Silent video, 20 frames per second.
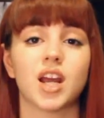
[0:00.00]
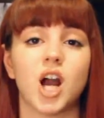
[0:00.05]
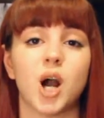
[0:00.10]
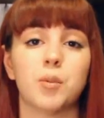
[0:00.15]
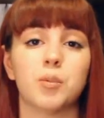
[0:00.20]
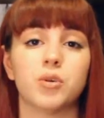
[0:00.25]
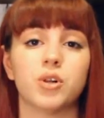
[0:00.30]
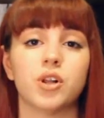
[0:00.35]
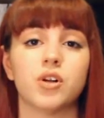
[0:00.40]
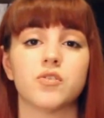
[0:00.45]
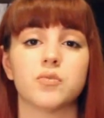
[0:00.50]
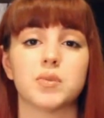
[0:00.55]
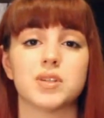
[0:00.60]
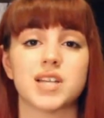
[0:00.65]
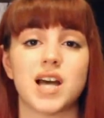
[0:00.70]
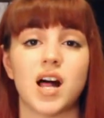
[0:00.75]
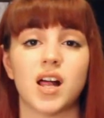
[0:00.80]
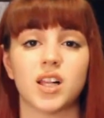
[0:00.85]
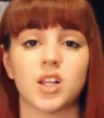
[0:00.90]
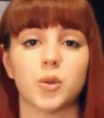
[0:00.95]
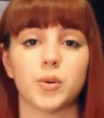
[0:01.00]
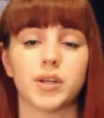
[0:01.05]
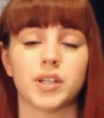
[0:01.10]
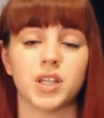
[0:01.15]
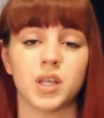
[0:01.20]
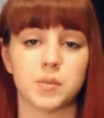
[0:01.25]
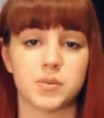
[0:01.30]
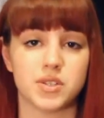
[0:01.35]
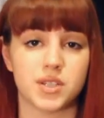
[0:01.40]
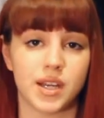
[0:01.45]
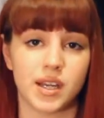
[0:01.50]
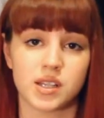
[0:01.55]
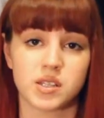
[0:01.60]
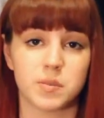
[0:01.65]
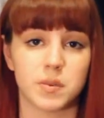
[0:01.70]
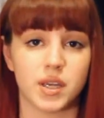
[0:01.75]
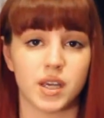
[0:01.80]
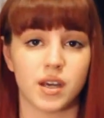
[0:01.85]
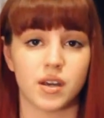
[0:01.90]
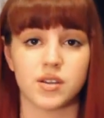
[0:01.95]
a couple of metallic liquid lipsticks
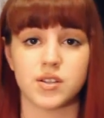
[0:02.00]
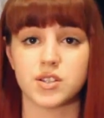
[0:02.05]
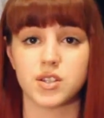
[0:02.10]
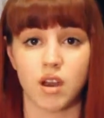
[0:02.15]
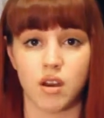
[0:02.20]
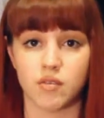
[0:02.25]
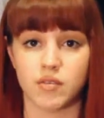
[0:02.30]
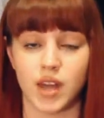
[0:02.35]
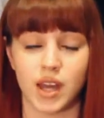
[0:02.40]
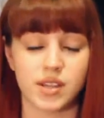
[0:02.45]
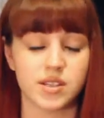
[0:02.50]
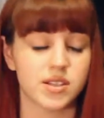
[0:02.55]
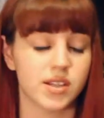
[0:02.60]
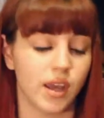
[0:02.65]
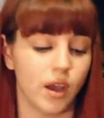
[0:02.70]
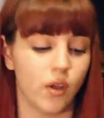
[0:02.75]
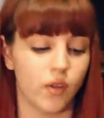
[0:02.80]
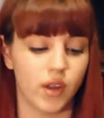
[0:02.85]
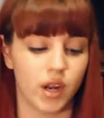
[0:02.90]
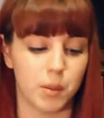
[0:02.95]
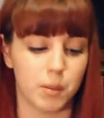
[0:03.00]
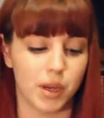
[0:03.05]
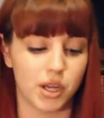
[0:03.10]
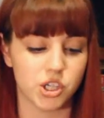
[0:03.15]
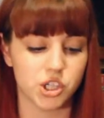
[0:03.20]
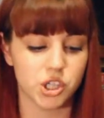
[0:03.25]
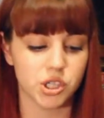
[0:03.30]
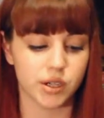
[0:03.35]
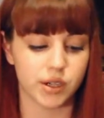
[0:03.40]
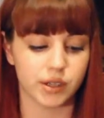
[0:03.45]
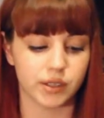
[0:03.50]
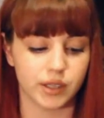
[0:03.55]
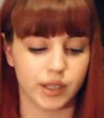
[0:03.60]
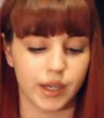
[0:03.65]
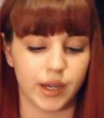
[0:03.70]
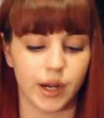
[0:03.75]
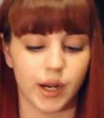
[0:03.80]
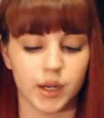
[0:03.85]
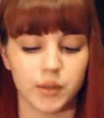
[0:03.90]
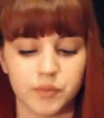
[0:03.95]
because of that sale that I mentioned
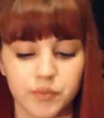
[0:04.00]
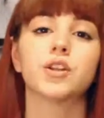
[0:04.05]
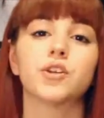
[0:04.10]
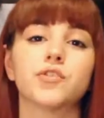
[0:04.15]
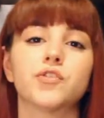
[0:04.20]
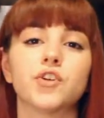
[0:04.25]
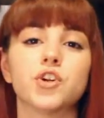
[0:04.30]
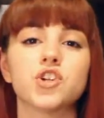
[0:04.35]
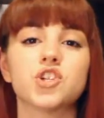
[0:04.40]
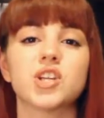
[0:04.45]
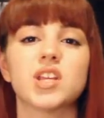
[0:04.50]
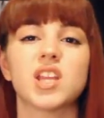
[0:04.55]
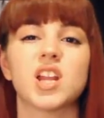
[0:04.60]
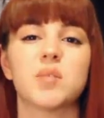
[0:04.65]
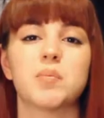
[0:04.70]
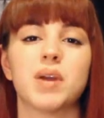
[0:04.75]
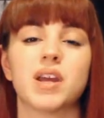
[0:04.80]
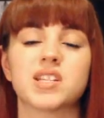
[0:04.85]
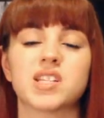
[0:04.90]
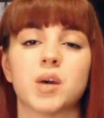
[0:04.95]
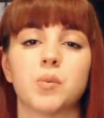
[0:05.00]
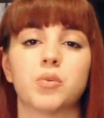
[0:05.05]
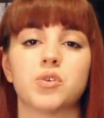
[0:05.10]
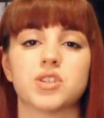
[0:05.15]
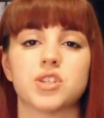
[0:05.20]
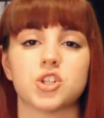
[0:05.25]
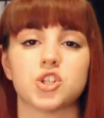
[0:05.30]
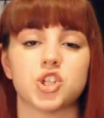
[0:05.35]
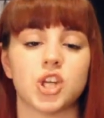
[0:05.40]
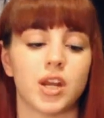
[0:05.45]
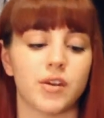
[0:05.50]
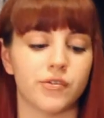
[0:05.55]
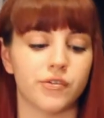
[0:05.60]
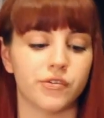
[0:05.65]
earlier. The first shade that I picked up was the shade